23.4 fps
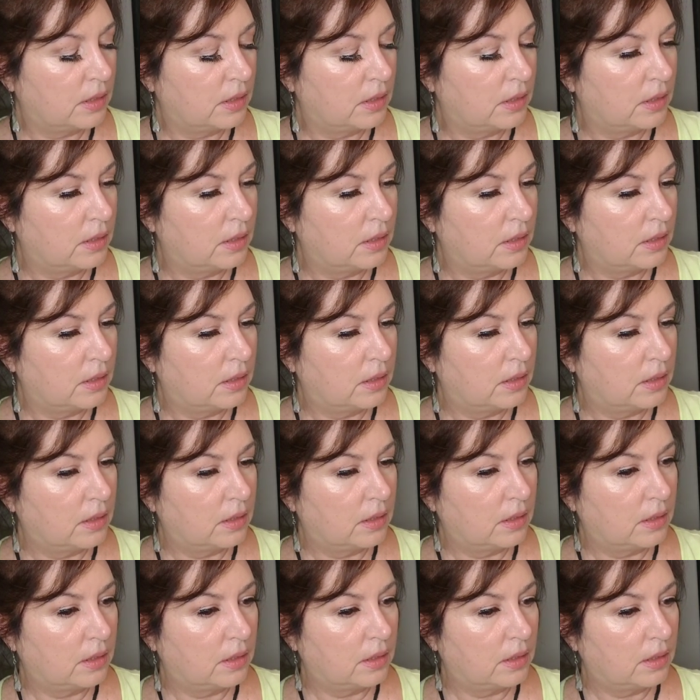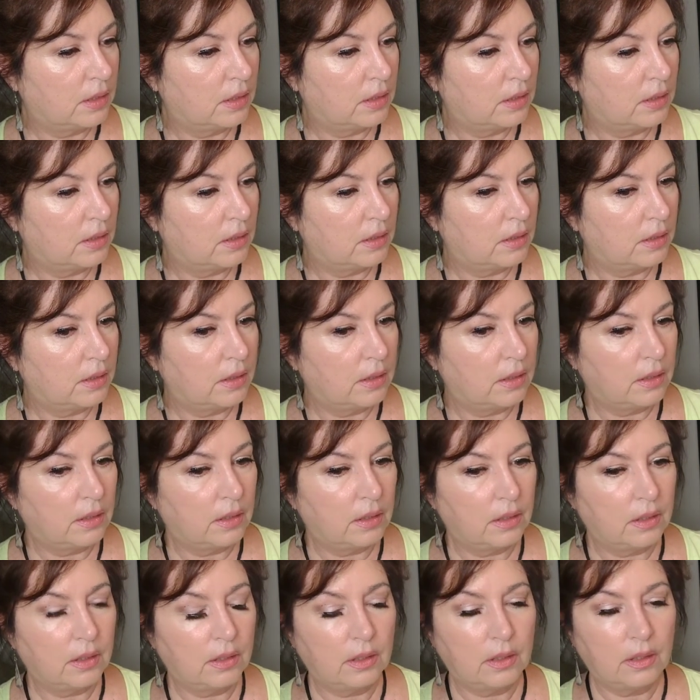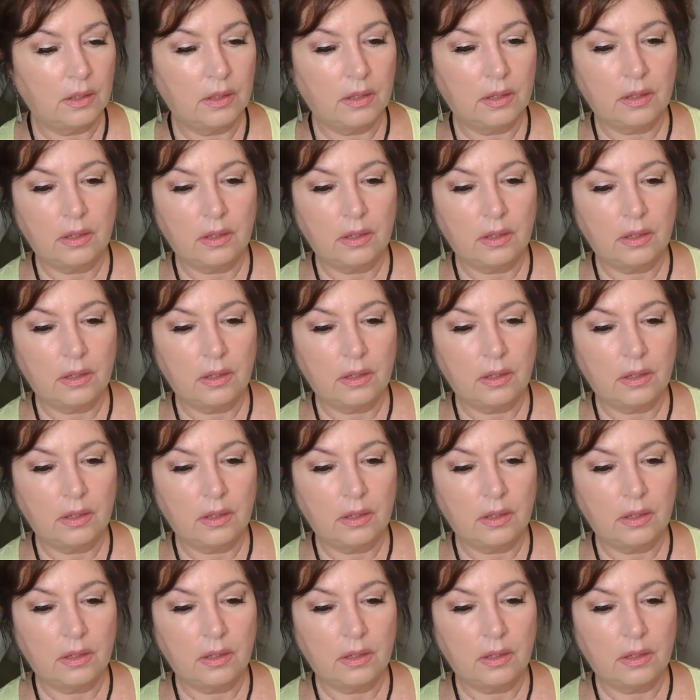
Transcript: [no speech]